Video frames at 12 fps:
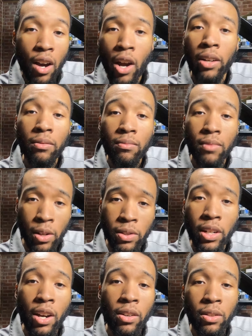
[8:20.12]
All right, so
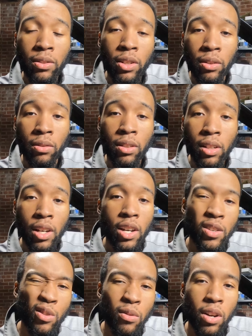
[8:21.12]
scenario 2.
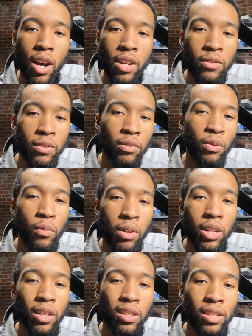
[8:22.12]
You're doing
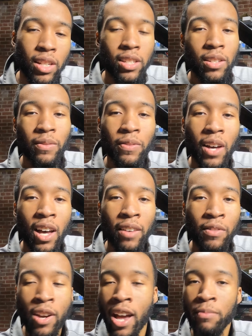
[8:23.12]
120 in a
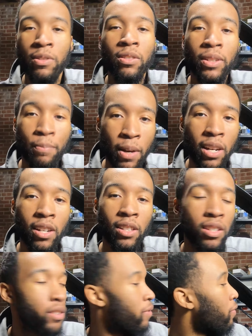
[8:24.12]
65. You're absolutely pinning into the